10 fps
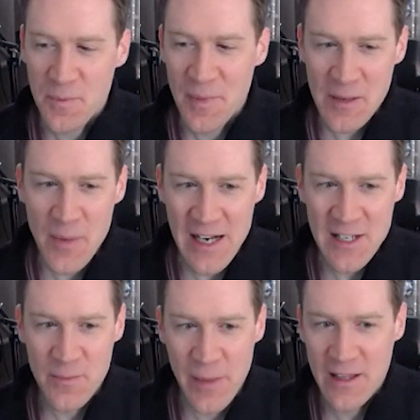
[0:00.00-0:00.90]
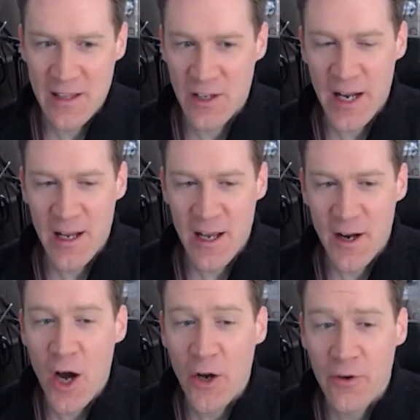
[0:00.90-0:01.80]
a big bet to bet. You're betting on
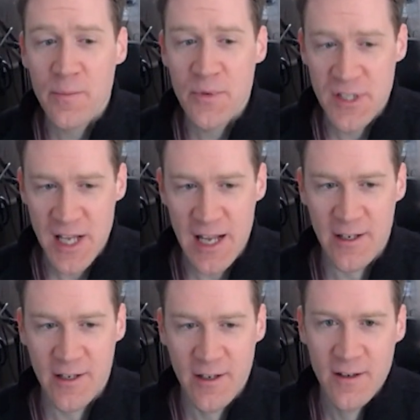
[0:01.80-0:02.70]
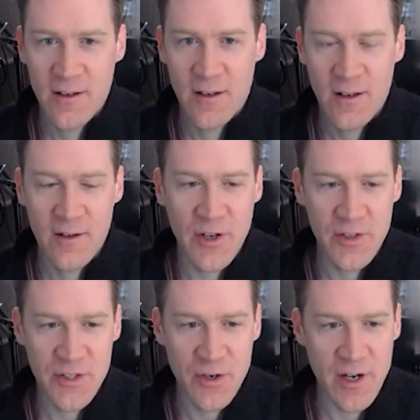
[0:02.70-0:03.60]
hundred percent of the
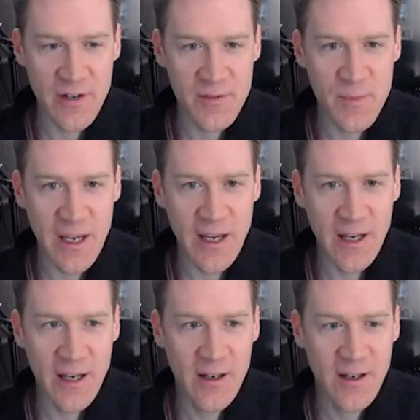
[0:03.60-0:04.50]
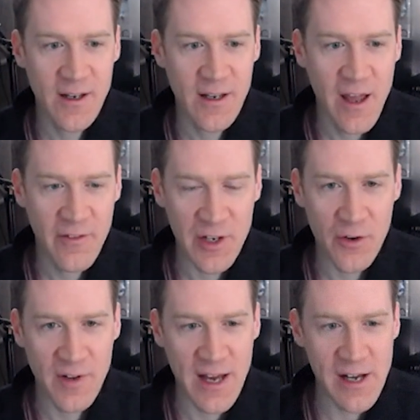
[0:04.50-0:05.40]
alternatives being having
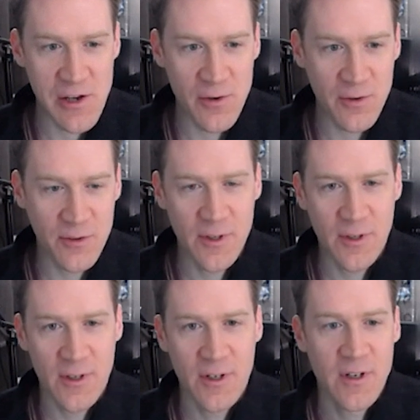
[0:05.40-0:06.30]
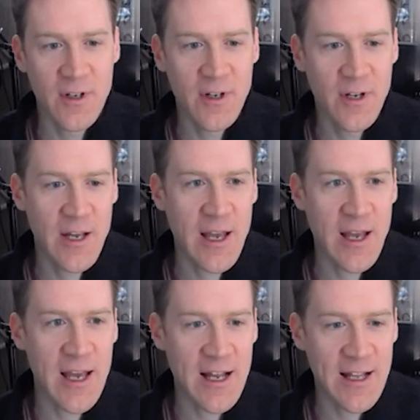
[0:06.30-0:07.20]
no value.
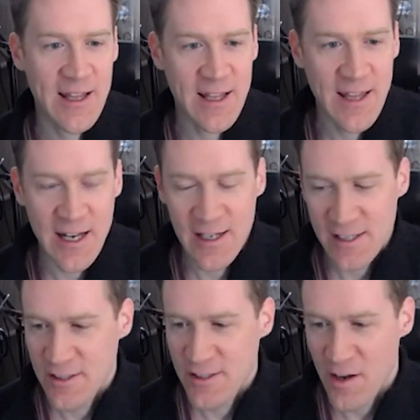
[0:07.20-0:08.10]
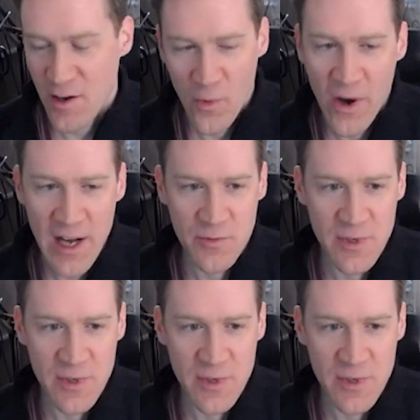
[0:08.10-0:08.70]
And I think that is an unwise